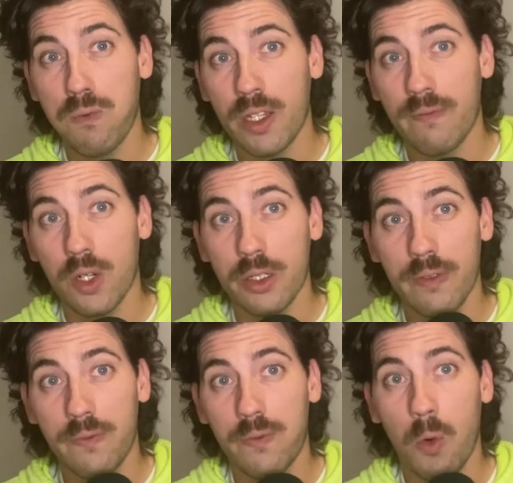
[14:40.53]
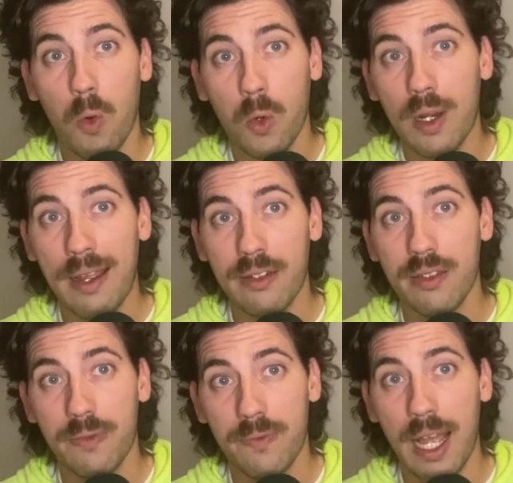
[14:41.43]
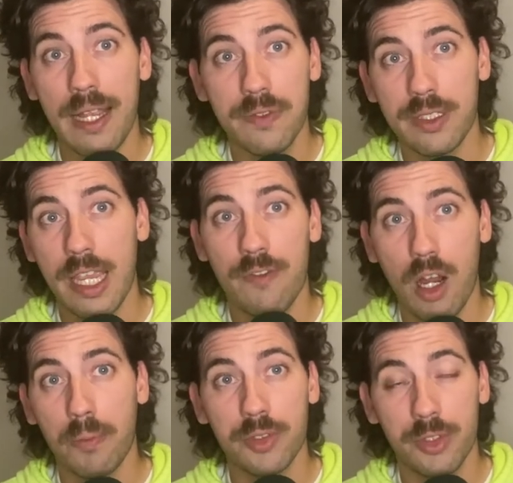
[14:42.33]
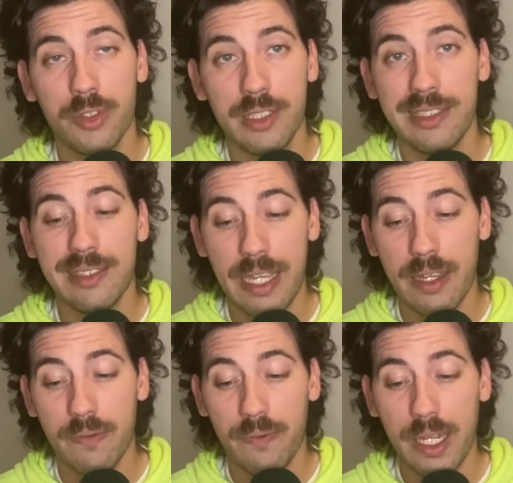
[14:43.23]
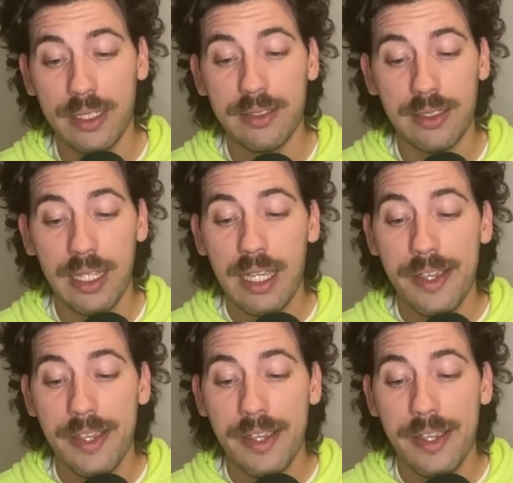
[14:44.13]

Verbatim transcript: converted 4 out of the 5 save opportunities they have faced.